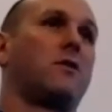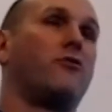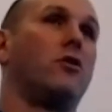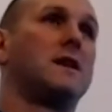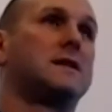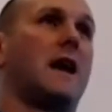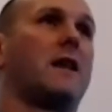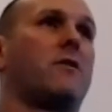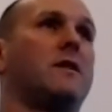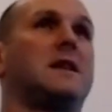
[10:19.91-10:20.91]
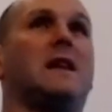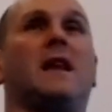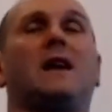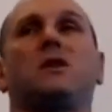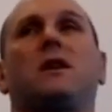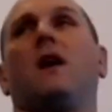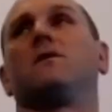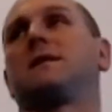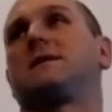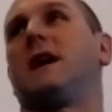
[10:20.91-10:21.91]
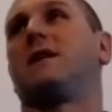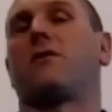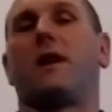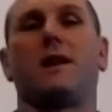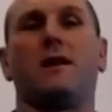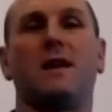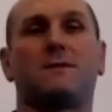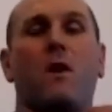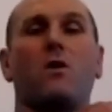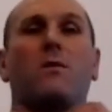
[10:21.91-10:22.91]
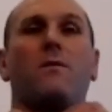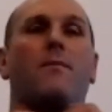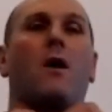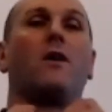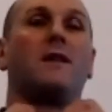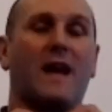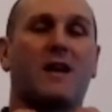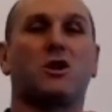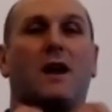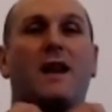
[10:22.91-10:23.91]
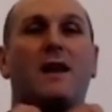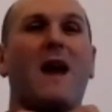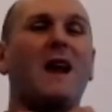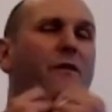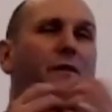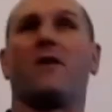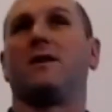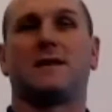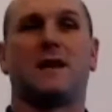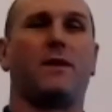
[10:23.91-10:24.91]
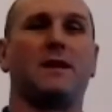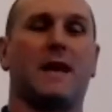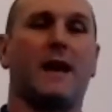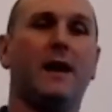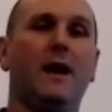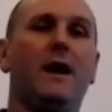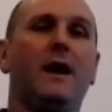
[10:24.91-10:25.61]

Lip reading: The Rutland Centre is an addiction counselling centre, and he spoke to me about addiction, and he made it very simple. He said,